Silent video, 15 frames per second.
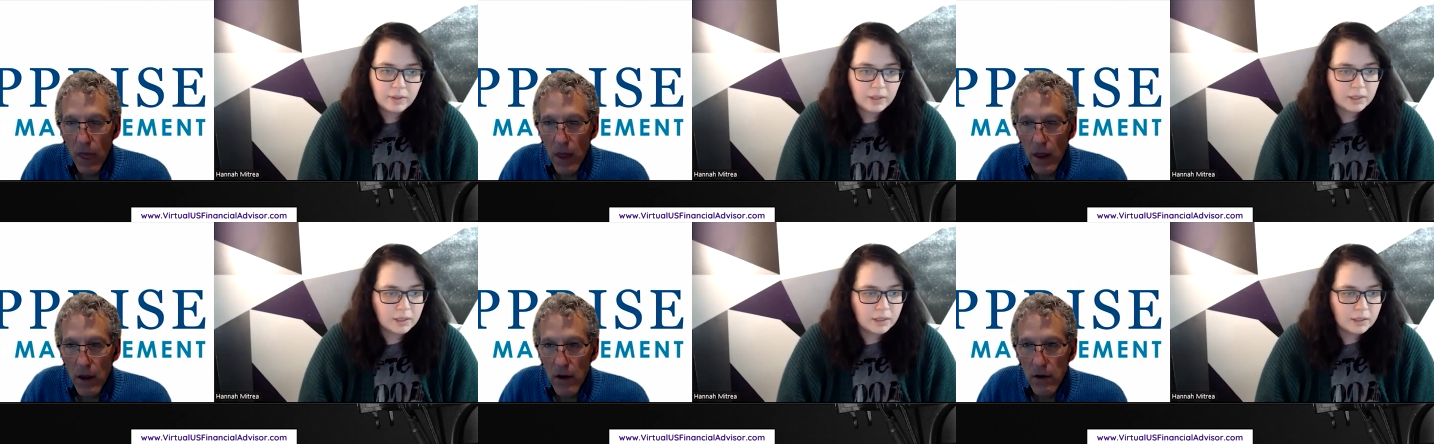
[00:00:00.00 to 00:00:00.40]

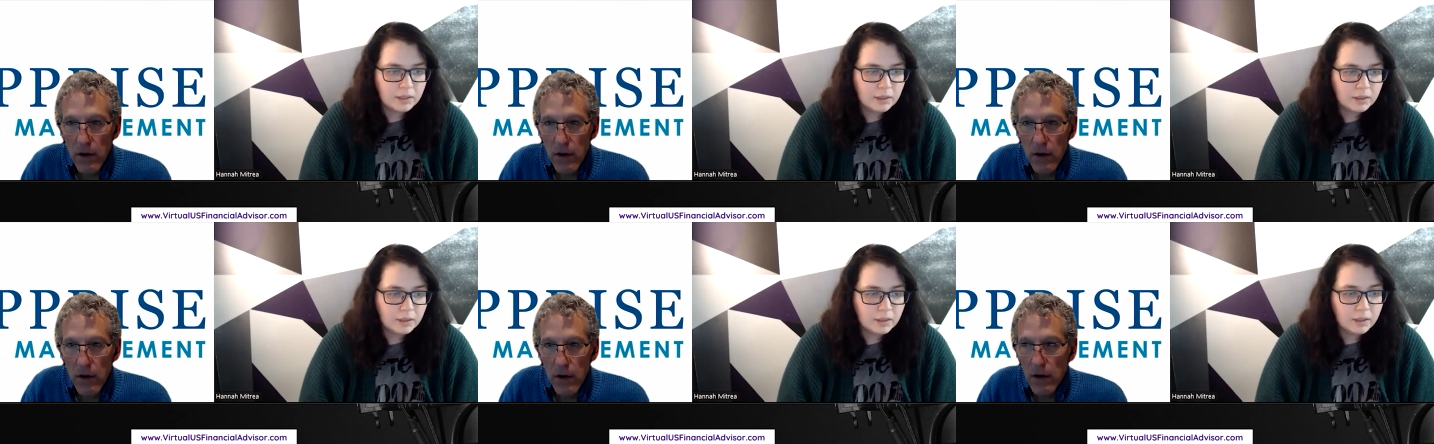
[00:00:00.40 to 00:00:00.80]
Speaker 1: for like
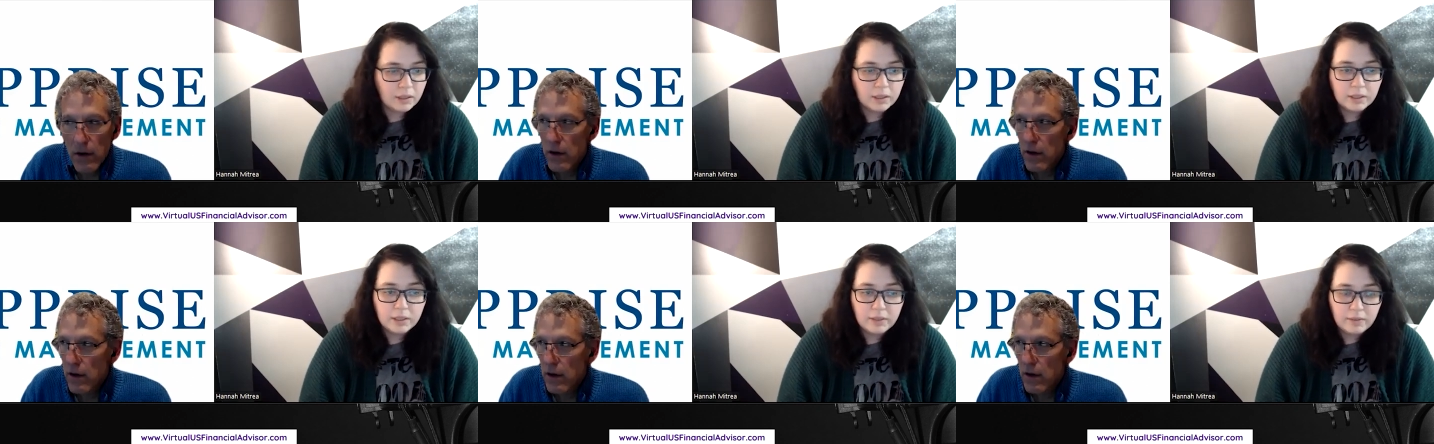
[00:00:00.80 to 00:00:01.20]
the
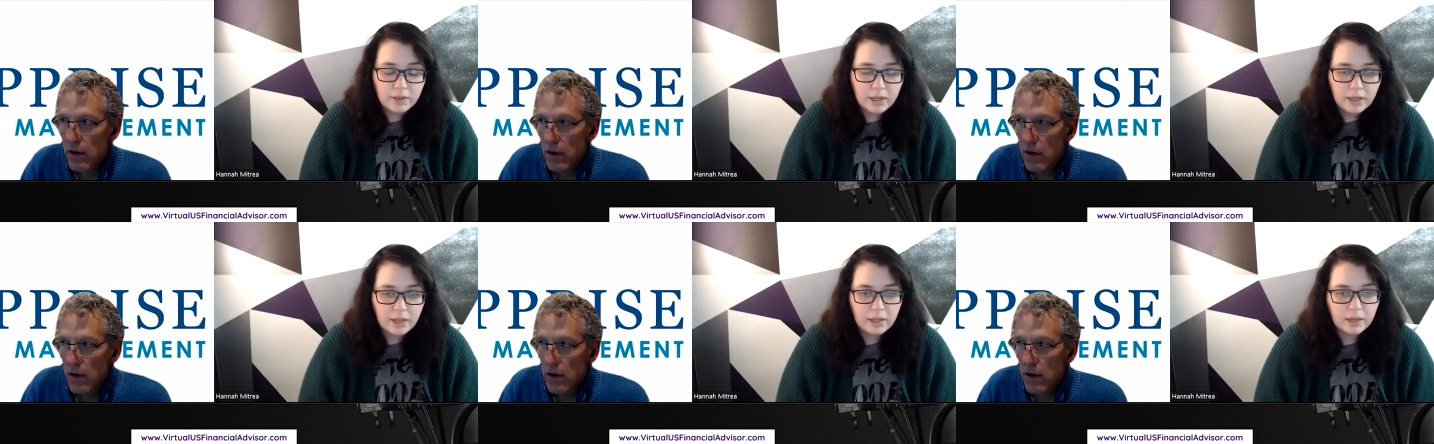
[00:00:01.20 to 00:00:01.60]

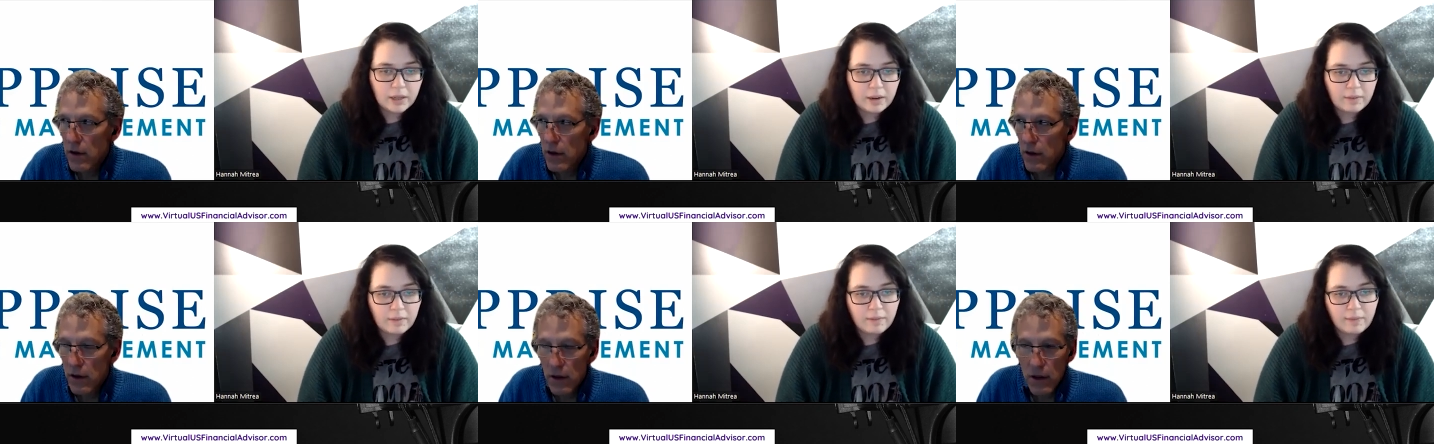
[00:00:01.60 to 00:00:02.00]
longevity
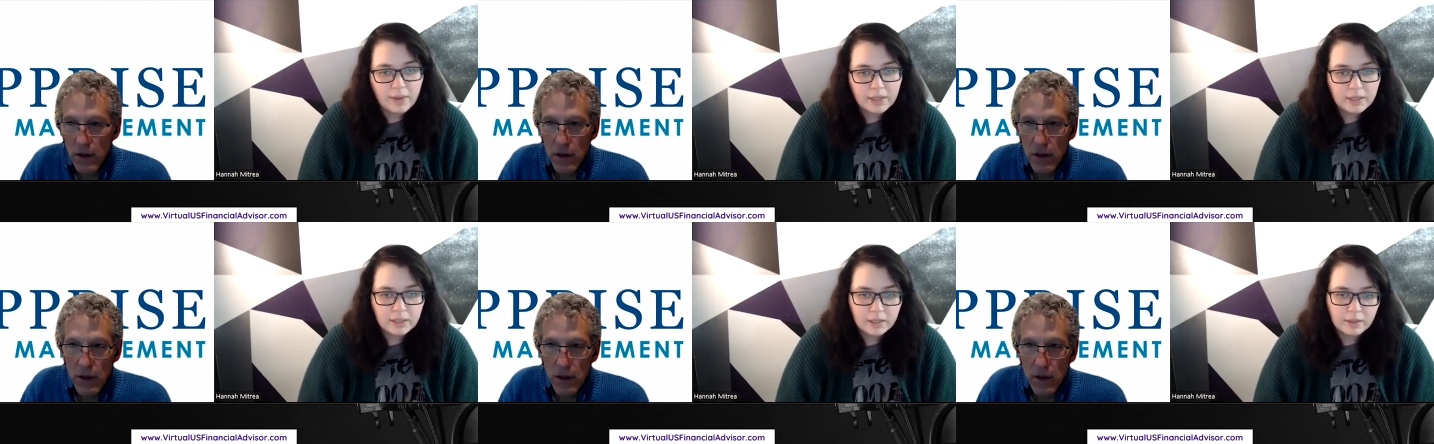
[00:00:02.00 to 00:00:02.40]
and kind of
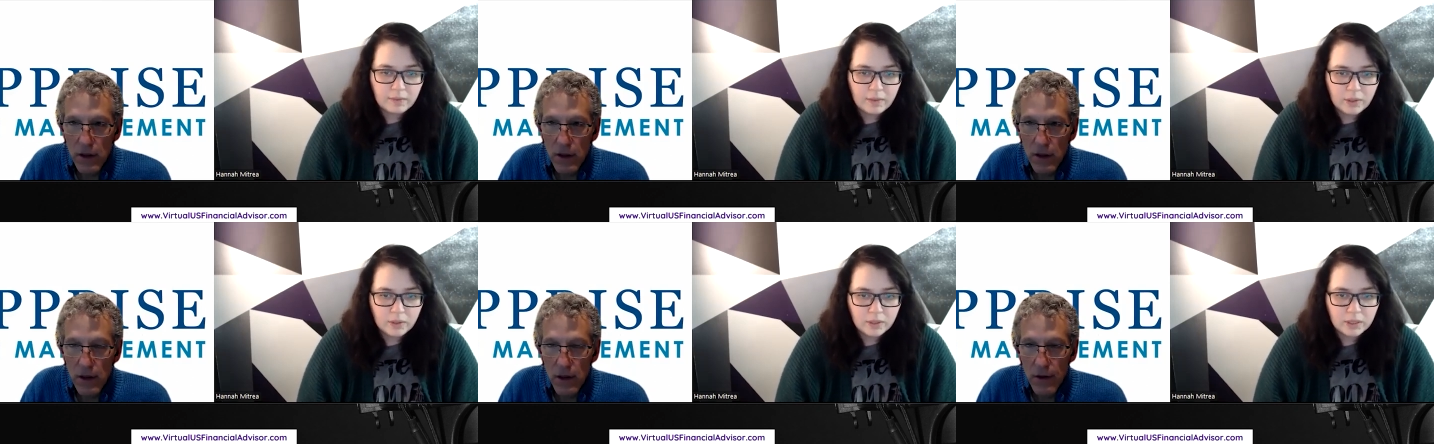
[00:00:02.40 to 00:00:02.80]
investing in
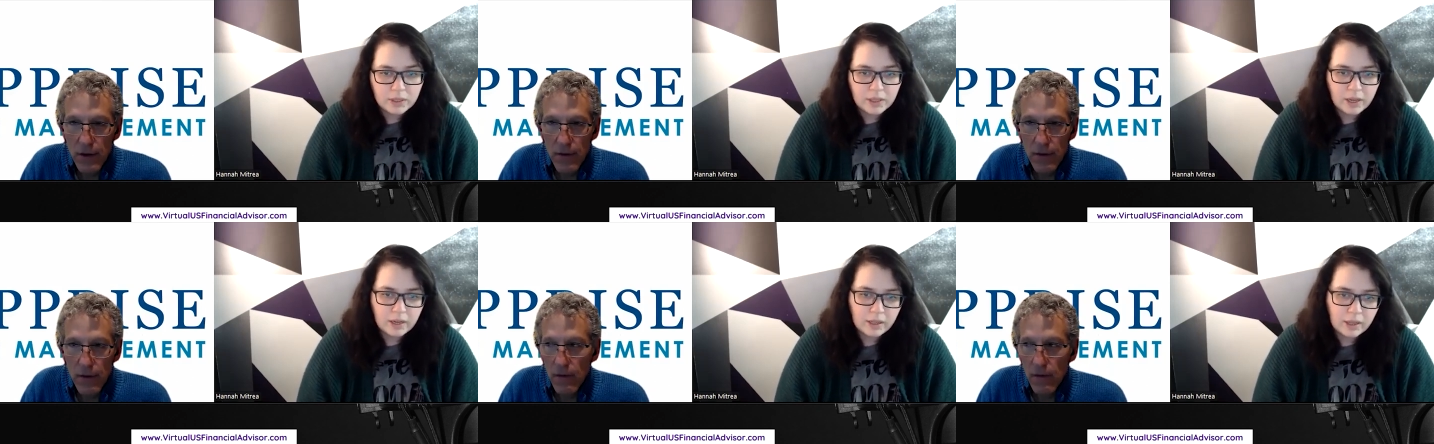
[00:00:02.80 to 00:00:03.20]
the future
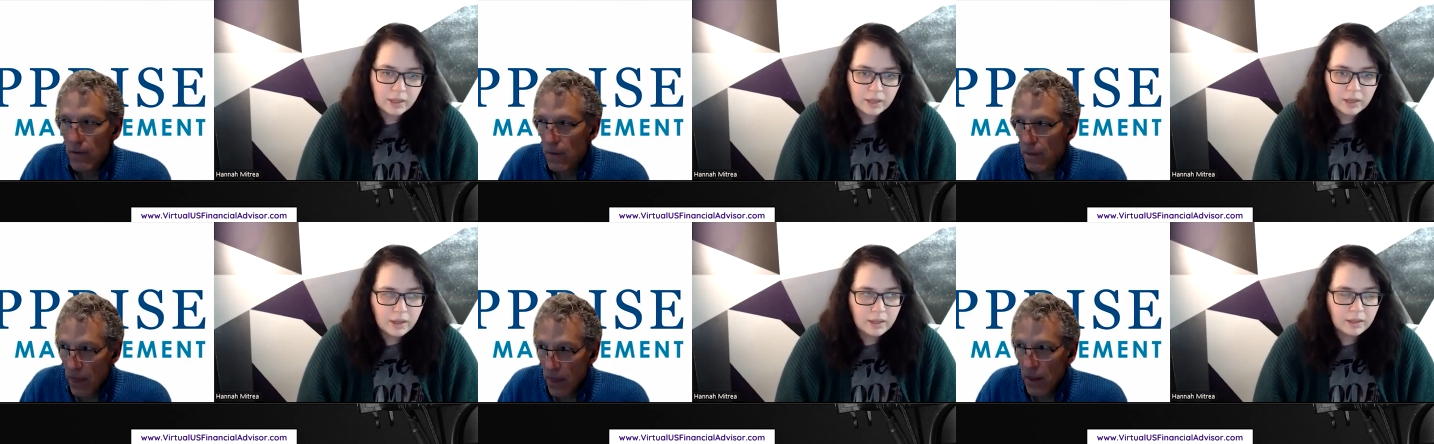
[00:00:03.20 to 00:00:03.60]
is kind of
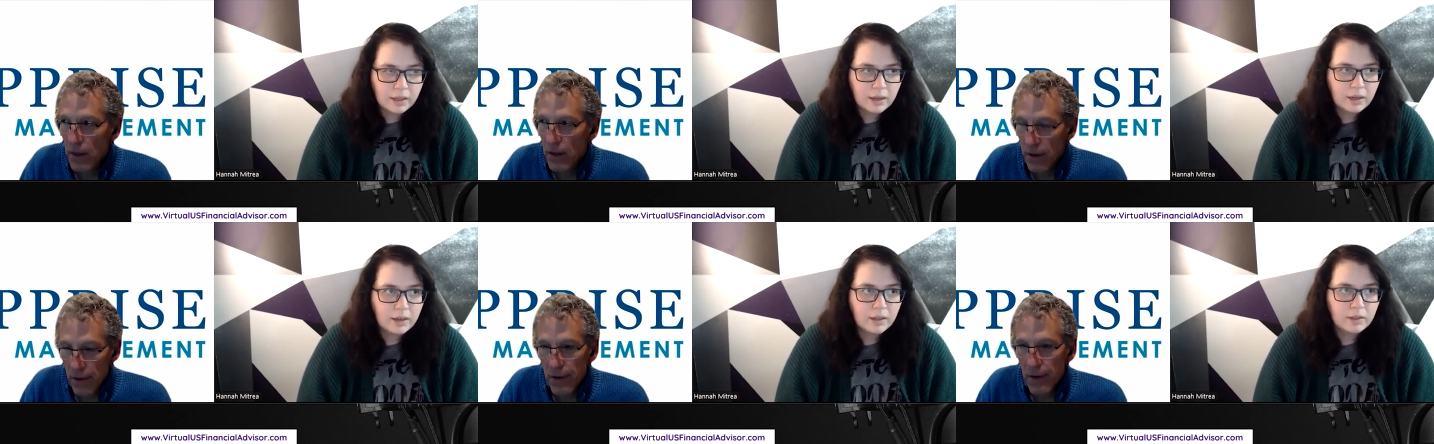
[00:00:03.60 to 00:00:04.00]
like in
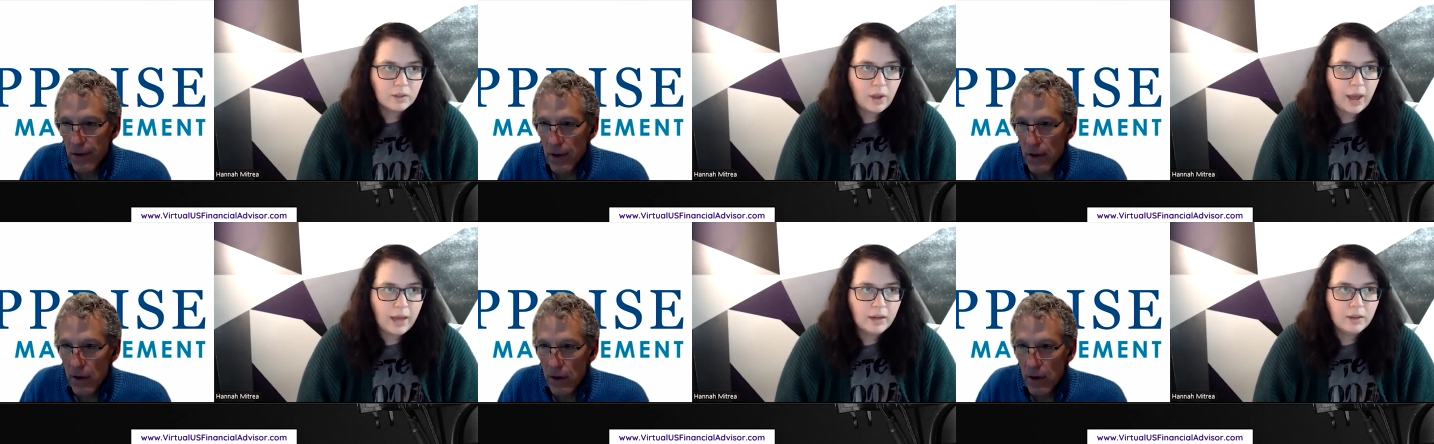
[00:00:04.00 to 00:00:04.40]
there
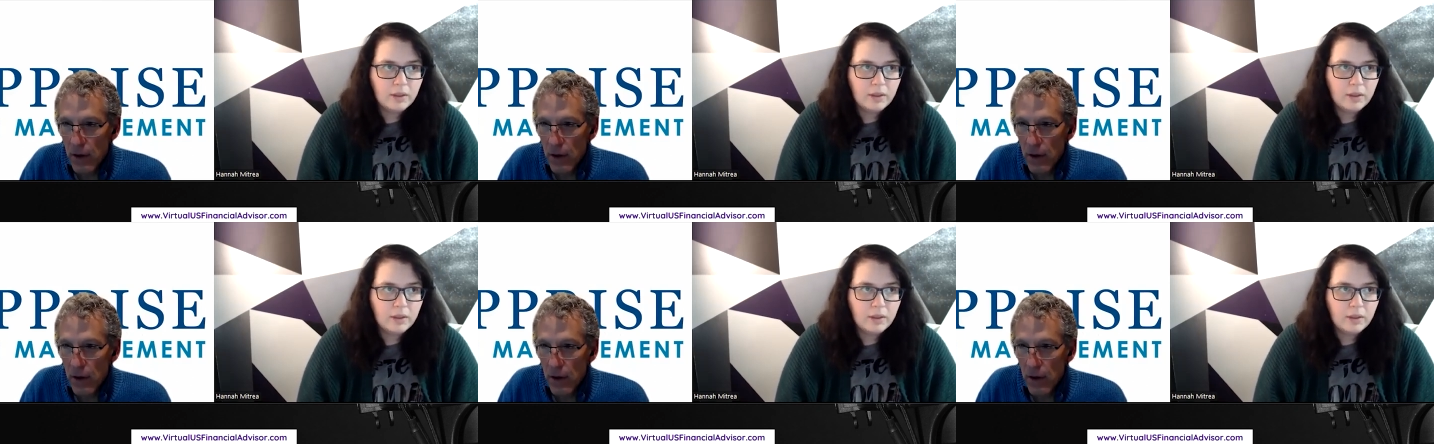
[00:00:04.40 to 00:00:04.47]
so how